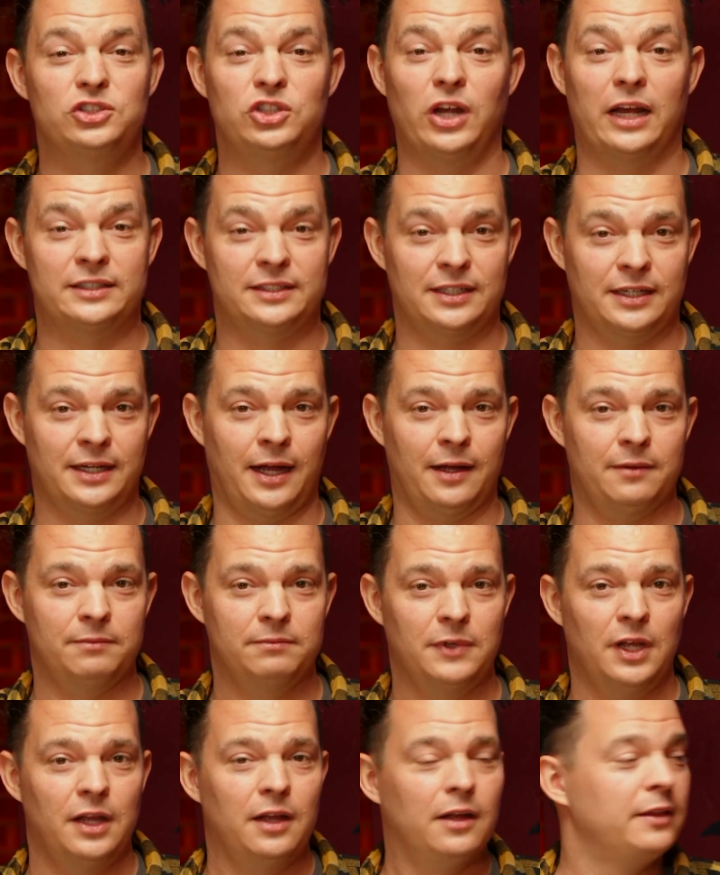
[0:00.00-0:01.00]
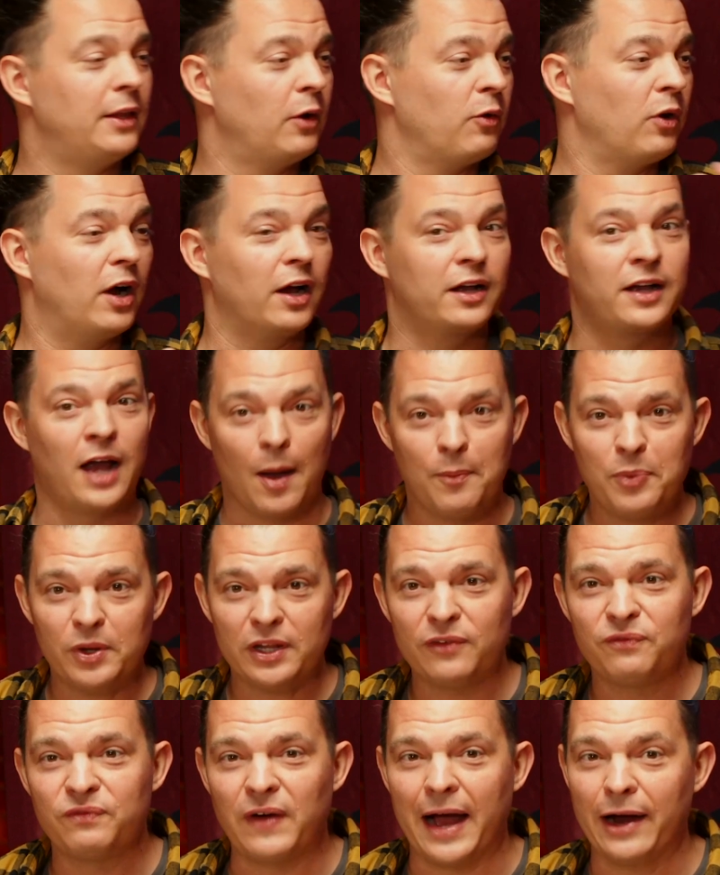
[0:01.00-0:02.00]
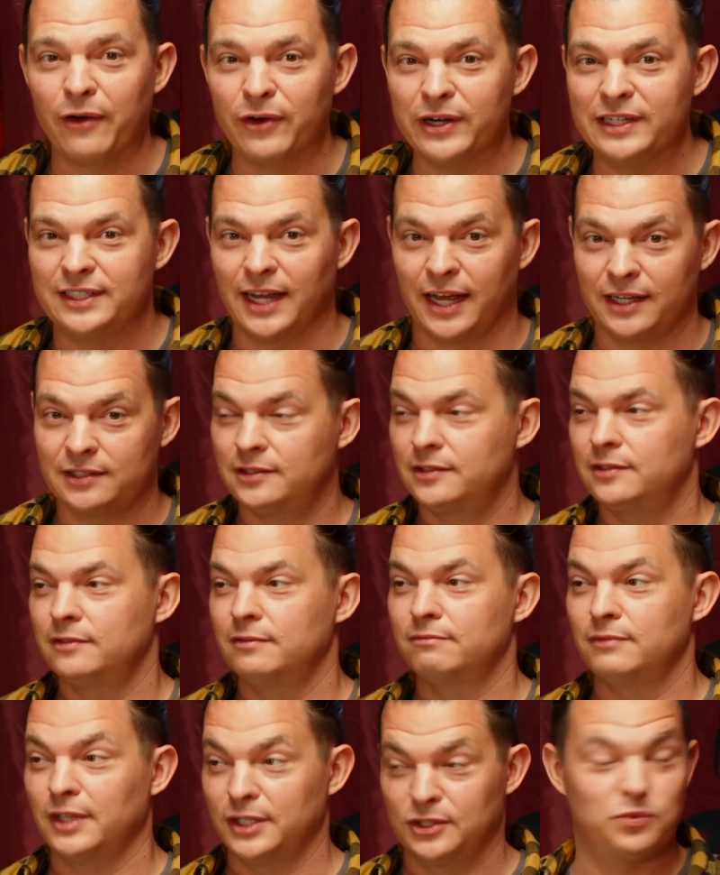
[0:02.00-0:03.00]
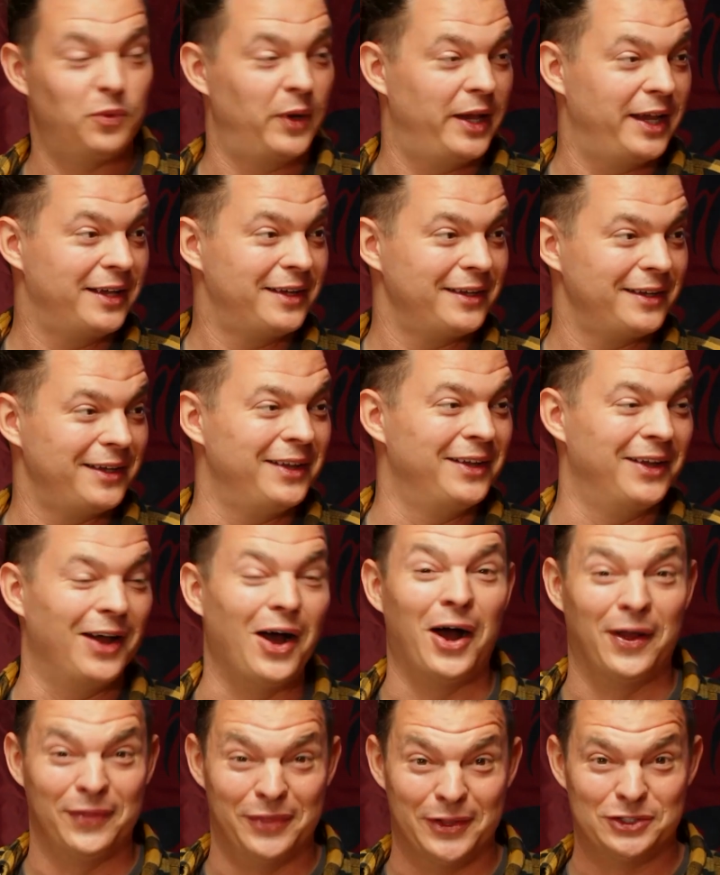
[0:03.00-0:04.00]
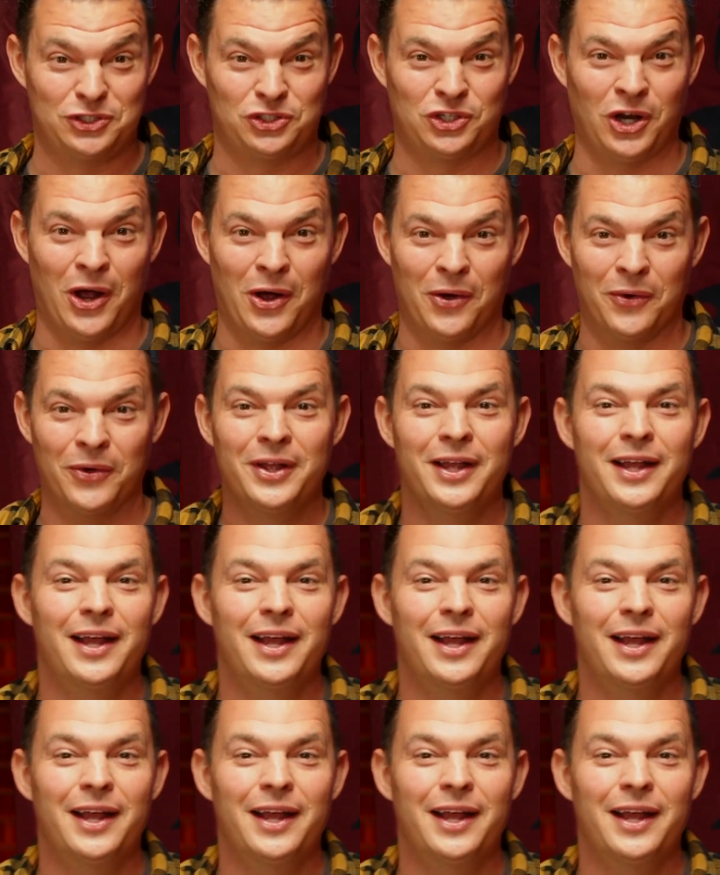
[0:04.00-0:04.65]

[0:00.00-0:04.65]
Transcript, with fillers: Jessica, yes, there were a couple of fiery deaths this week mm-hmm. on the show.